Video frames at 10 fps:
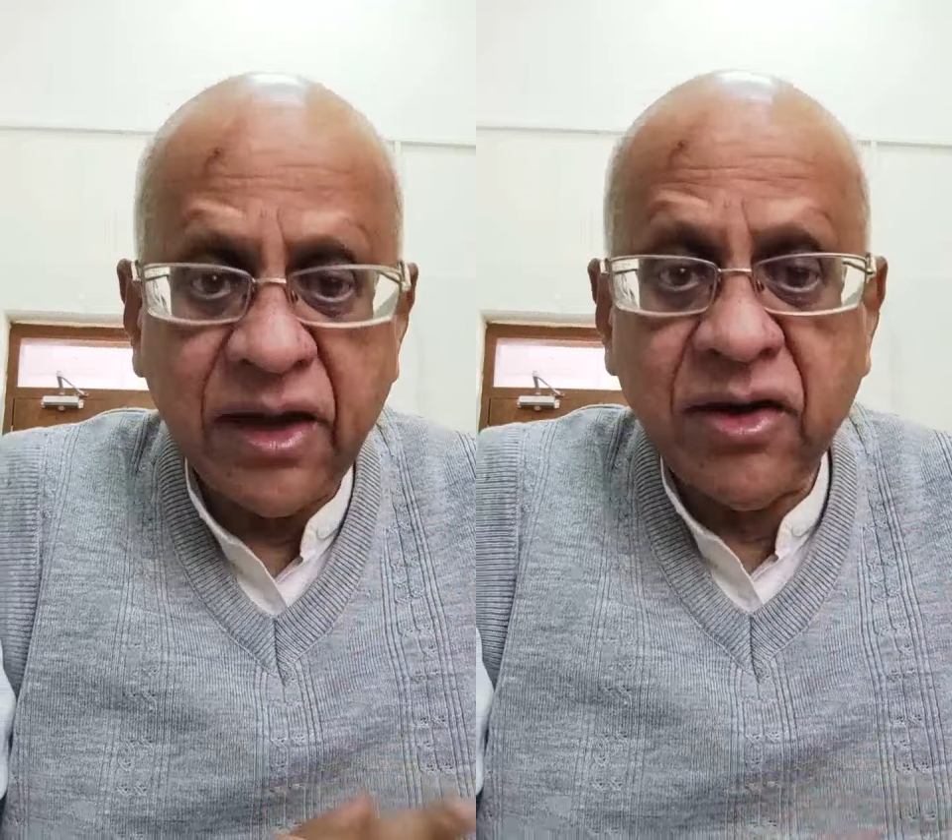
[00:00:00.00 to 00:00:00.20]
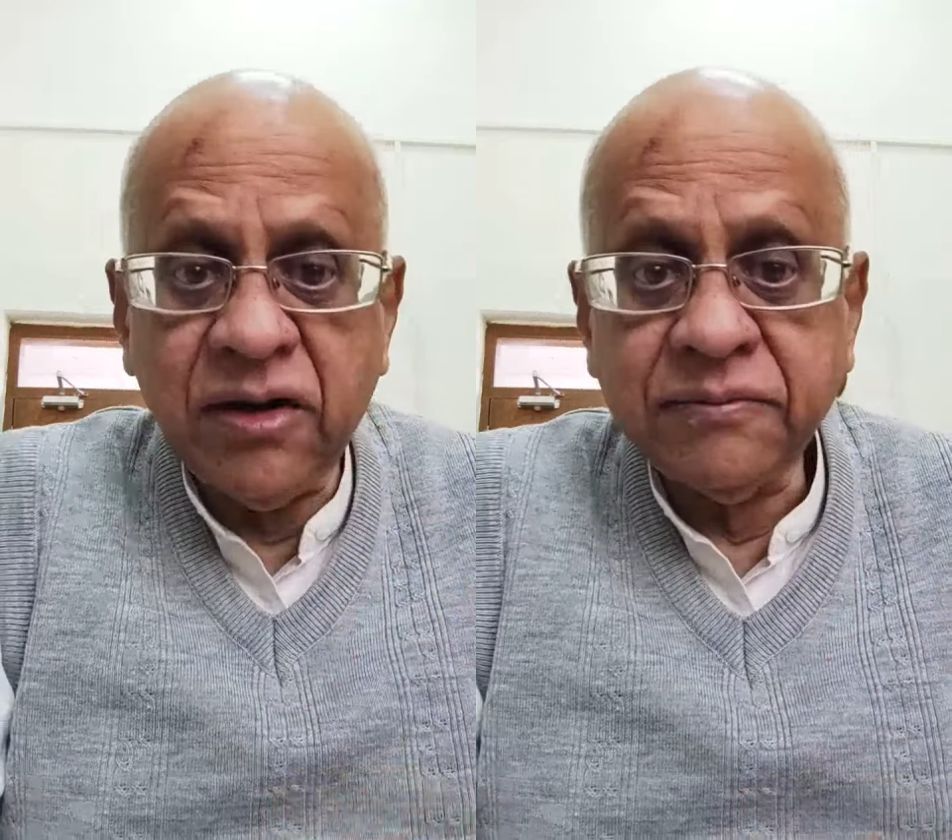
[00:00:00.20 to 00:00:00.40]

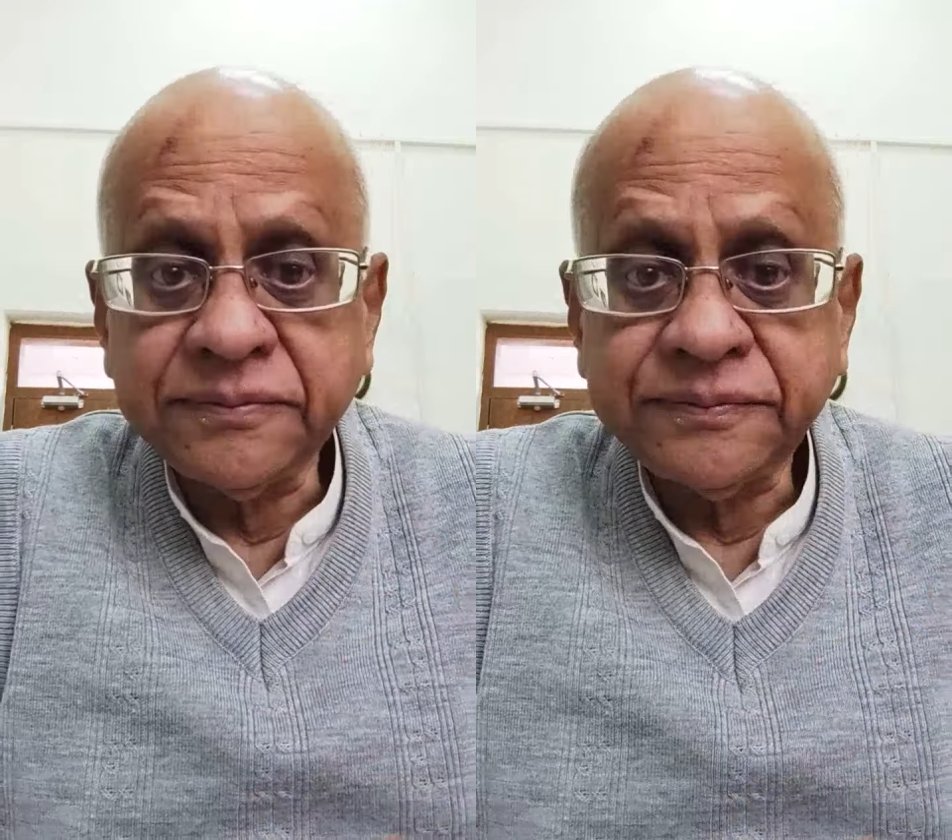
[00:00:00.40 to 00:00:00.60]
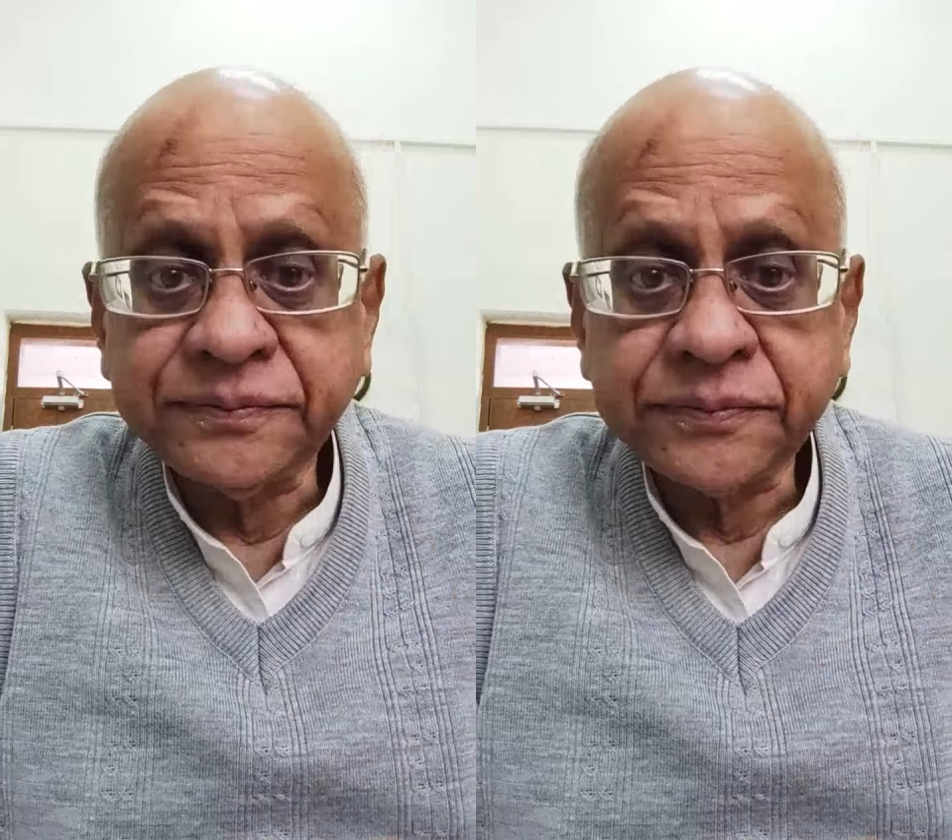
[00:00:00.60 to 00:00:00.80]
call.
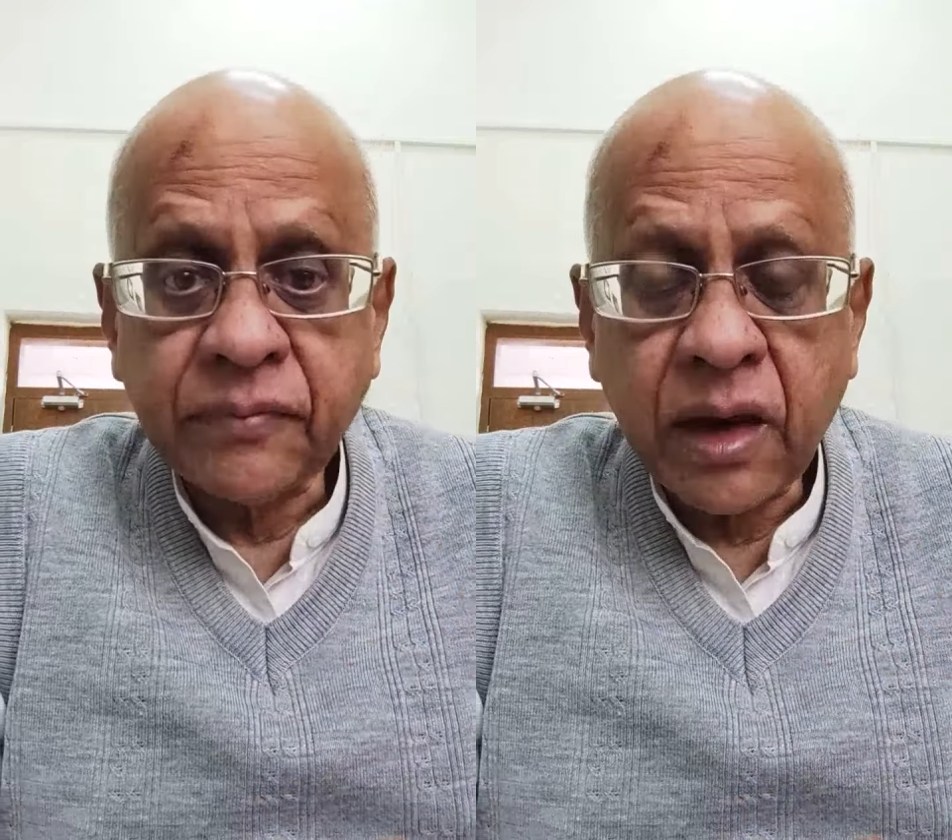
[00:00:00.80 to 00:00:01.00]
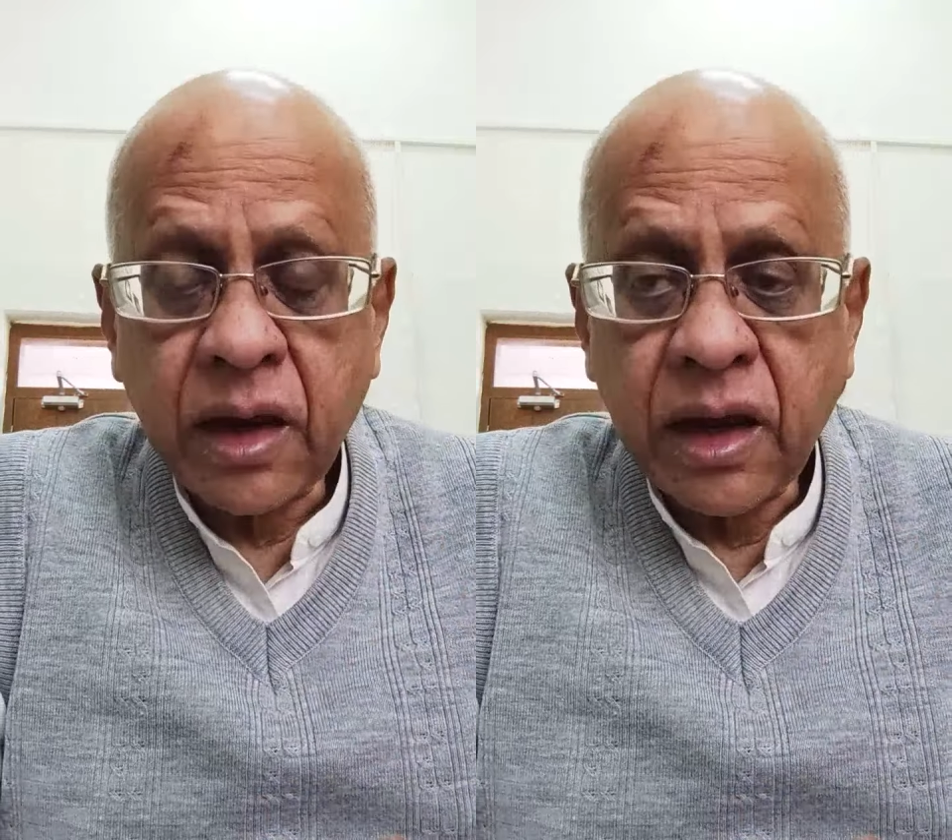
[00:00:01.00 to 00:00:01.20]

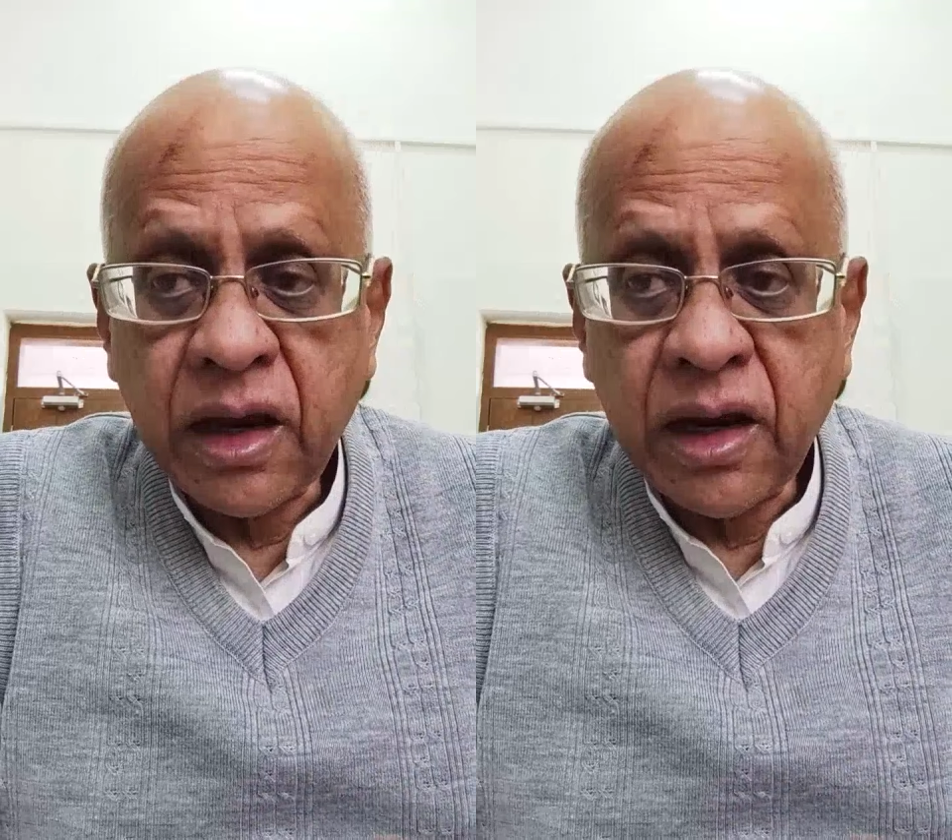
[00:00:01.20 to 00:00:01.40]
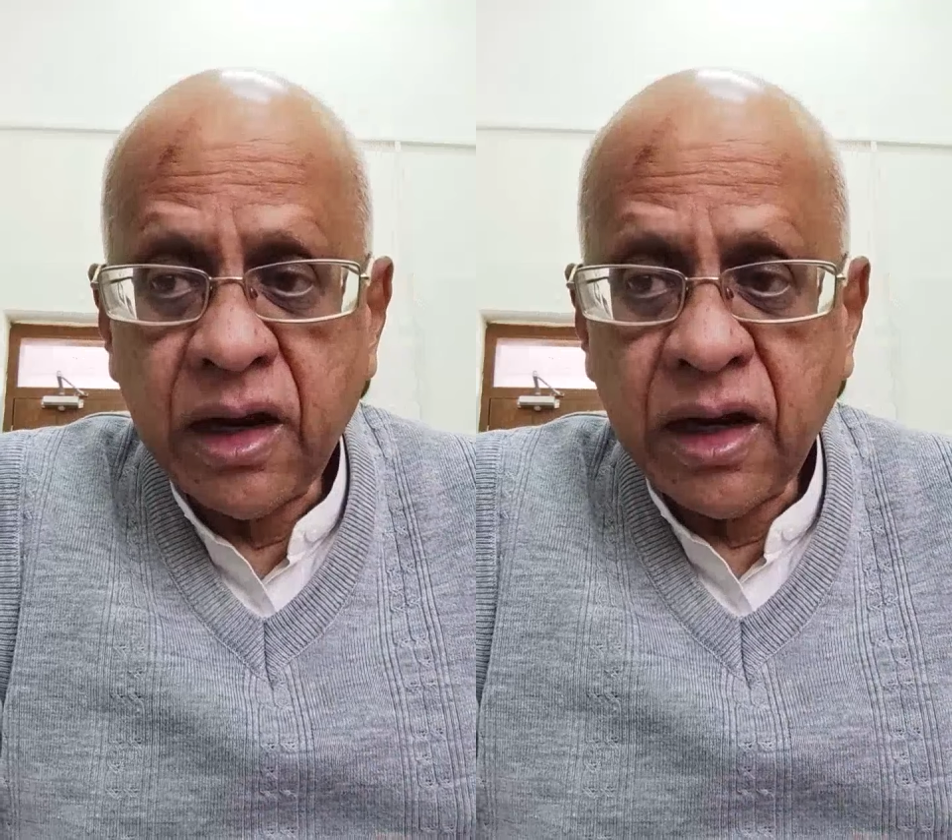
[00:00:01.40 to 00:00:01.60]

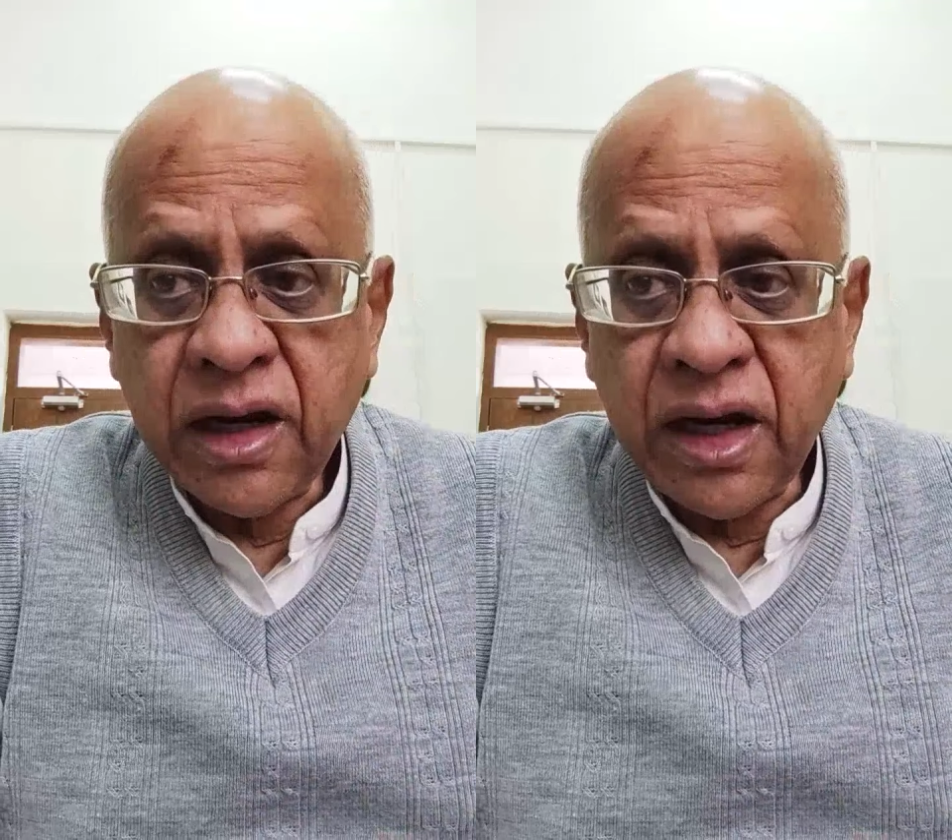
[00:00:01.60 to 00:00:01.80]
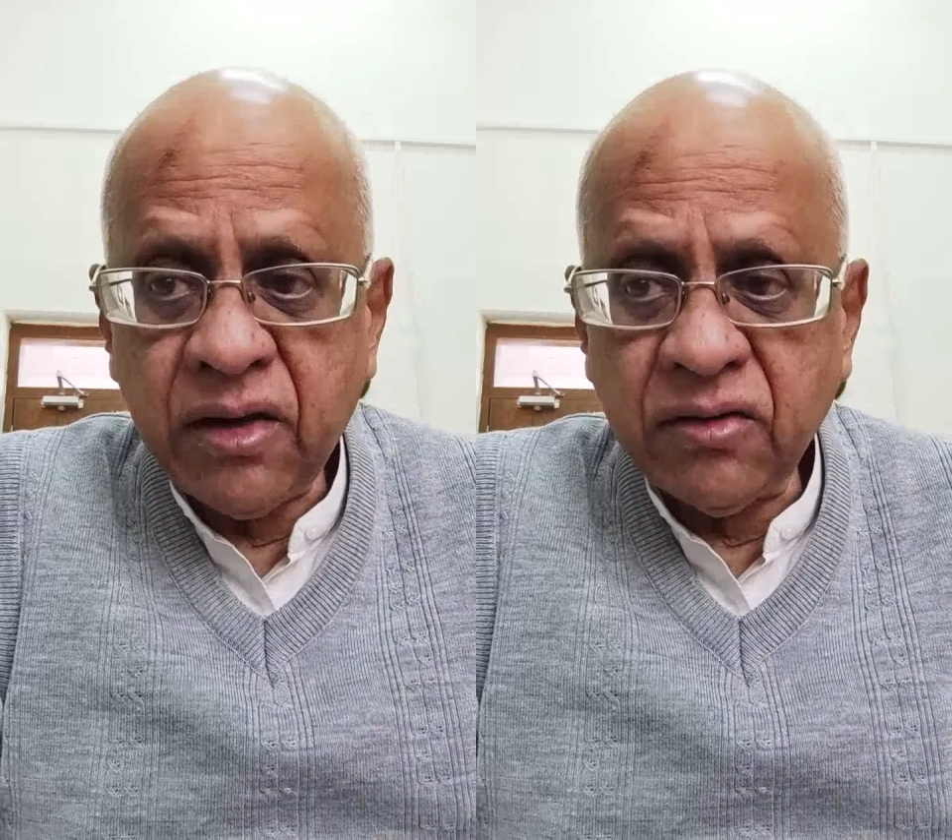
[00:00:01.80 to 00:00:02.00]

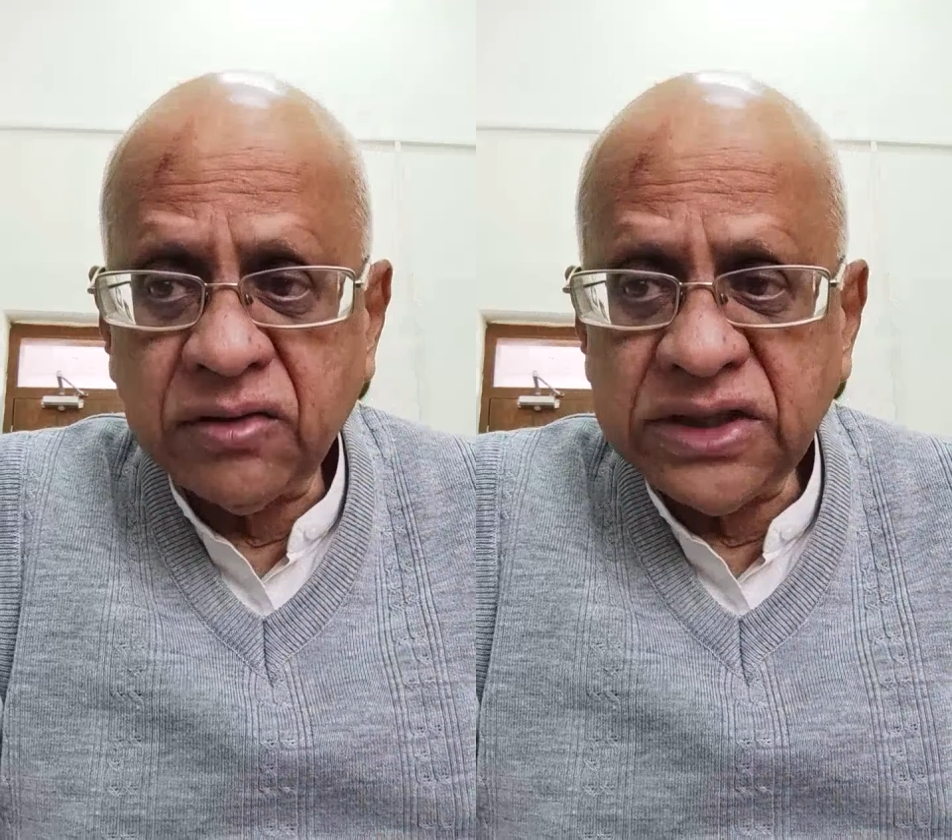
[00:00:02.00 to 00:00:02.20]
Now